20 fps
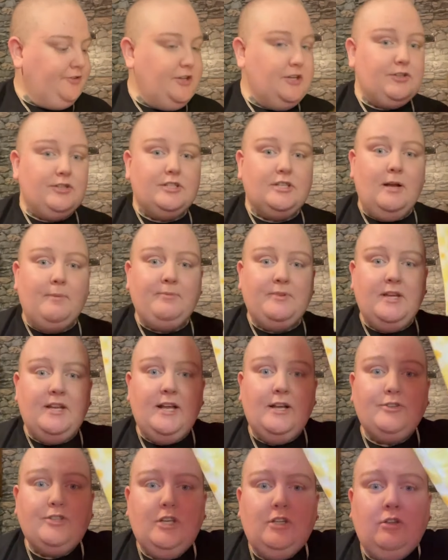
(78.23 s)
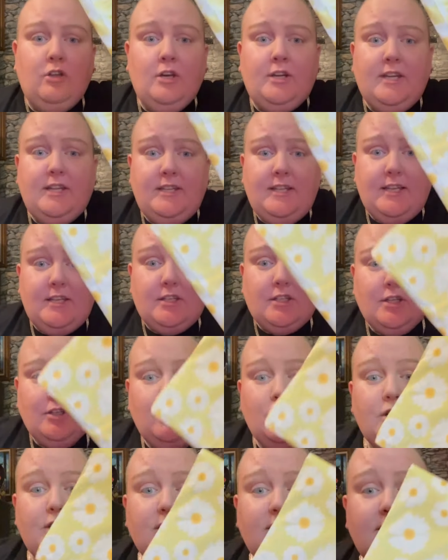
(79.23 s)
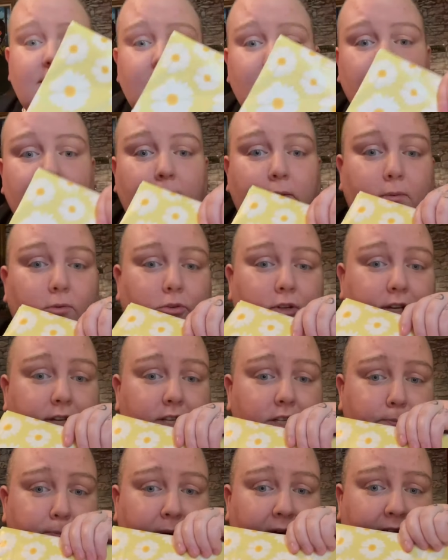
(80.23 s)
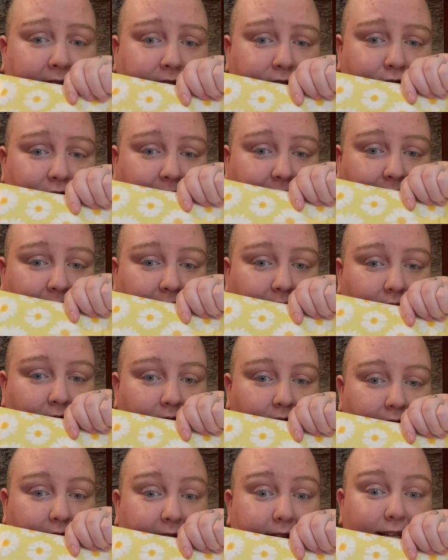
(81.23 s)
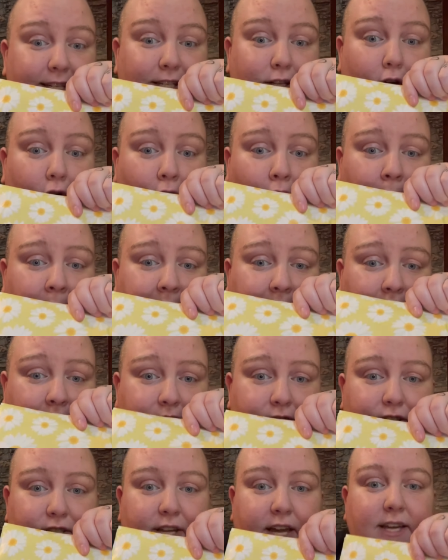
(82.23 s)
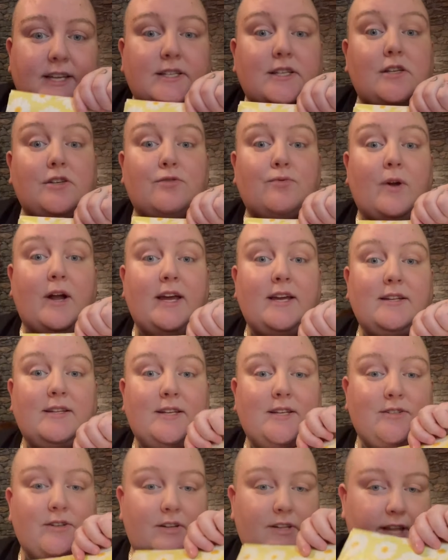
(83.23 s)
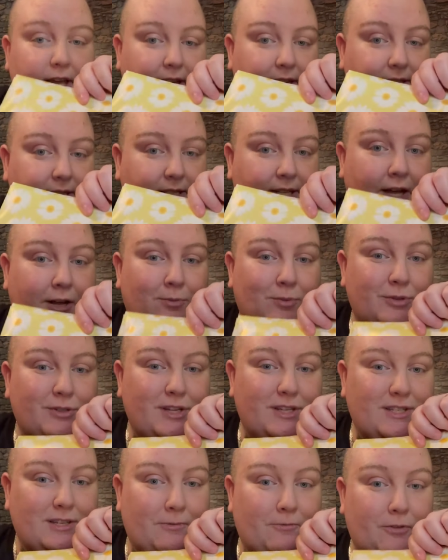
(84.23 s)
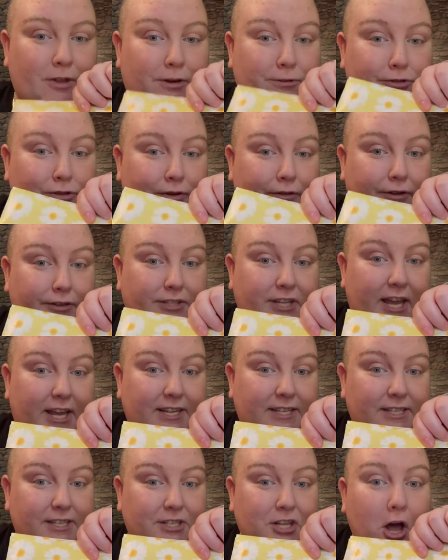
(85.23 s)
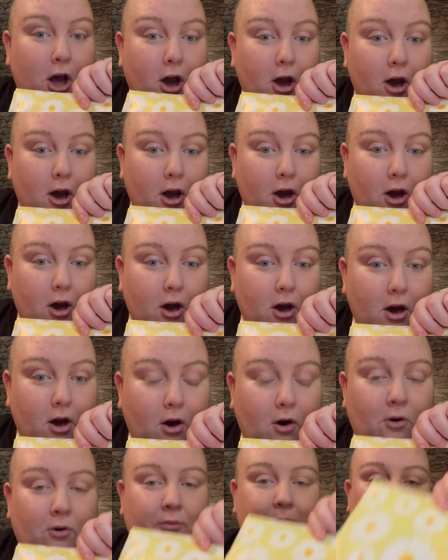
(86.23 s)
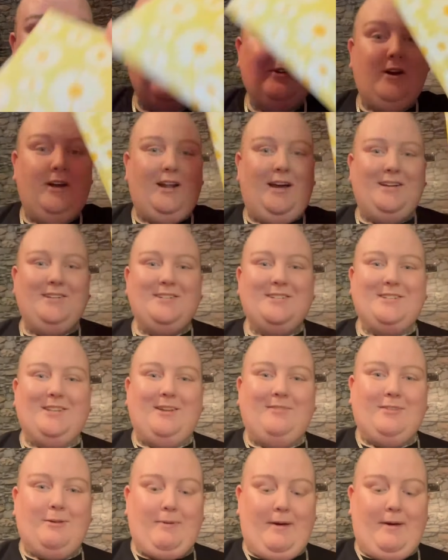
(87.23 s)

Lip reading: There's something else, and look at this packaging. It's, oh my God, it's daisies, right? These are daisies, I almost said sunflowers, no, they're daisies. Oh my God, I just love the